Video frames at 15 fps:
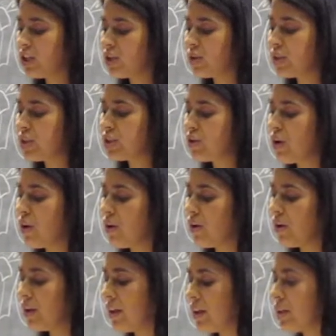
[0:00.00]
to his
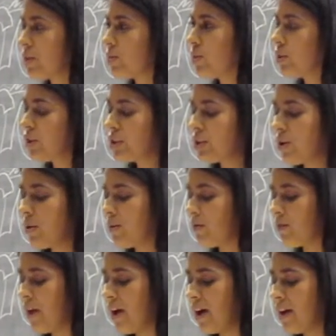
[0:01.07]
struggle in this world so
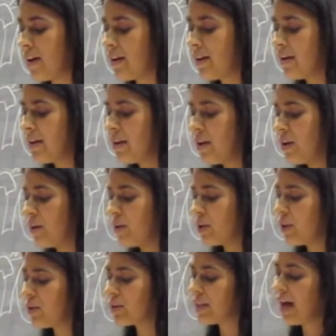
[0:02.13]
unfair,
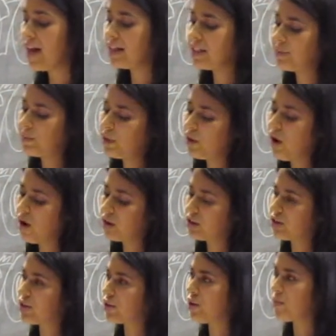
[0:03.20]
with those eyes that belong
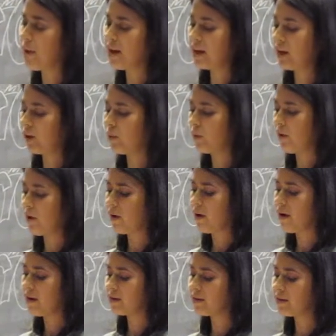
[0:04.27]
to so many who walk
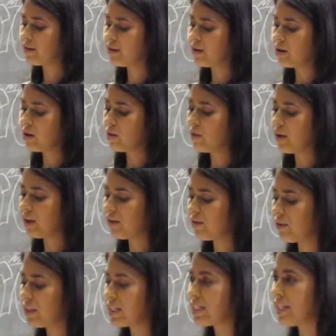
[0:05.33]
on, waiting
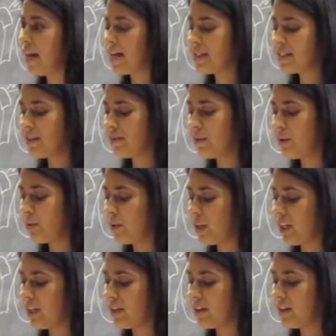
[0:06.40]
for this land of
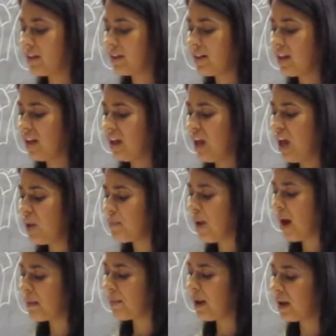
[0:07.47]
liberty. A
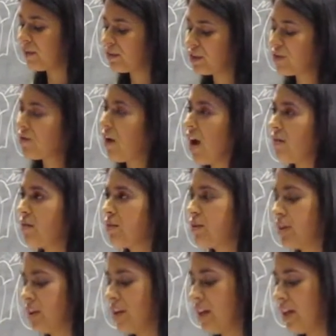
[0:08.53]
backpack of survival,
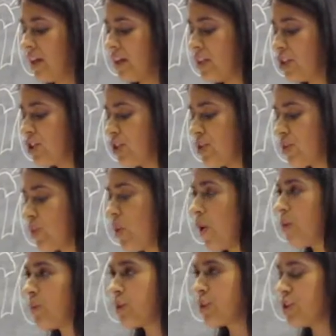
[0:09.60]
his shoes
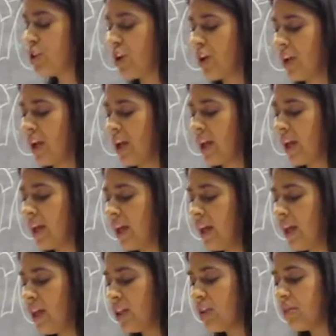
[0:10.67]
worn with the journey,
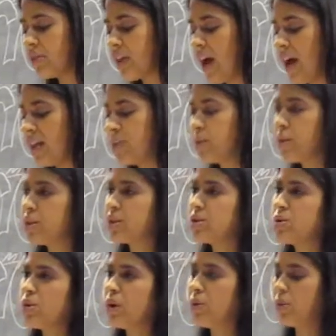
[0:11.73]
those eyes with a
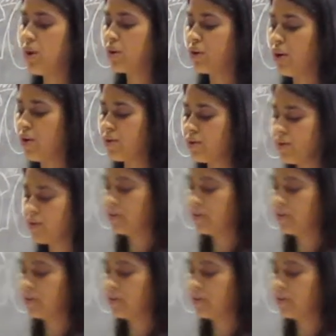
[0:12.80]
story well known.